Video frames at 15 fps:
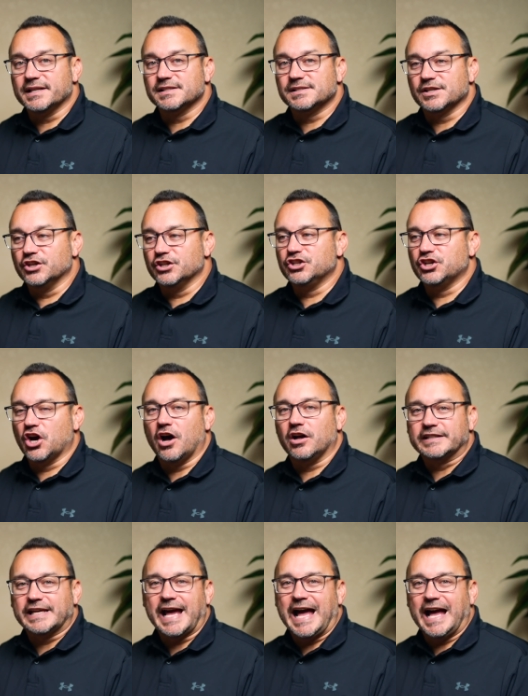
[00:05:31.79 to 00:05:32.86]
It's a good call
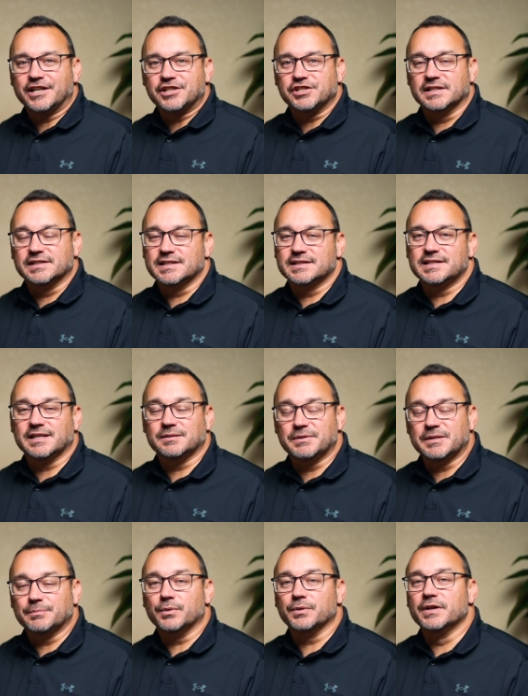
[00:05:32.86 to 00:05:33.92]
to action to take
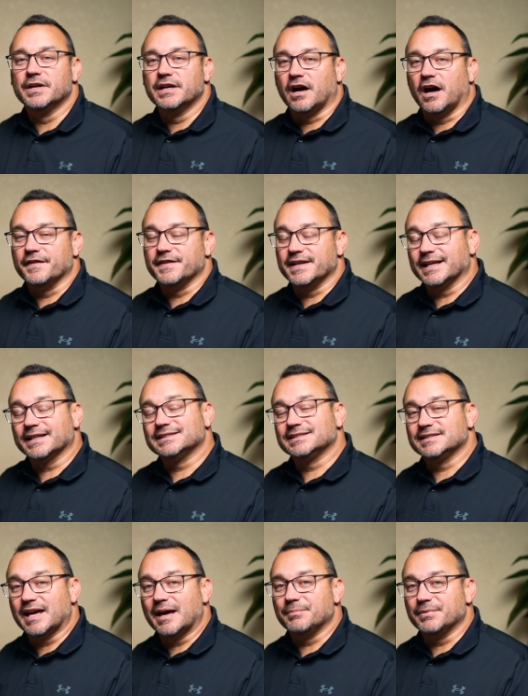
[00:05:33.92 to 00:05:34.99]
people on the next
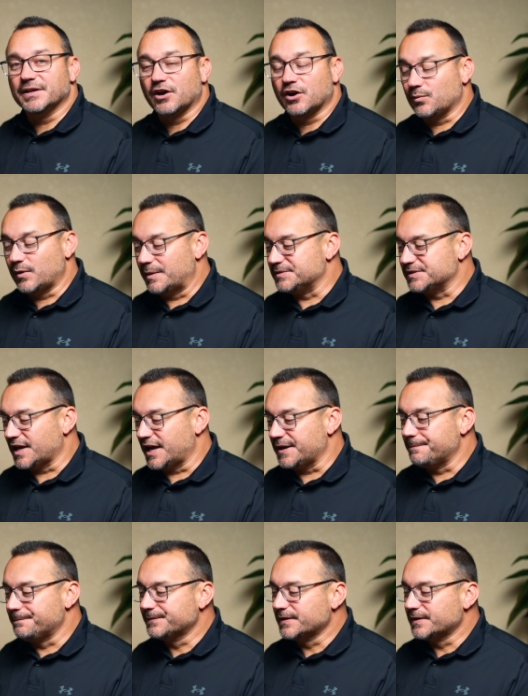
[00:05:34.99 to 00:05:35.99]
step in our website.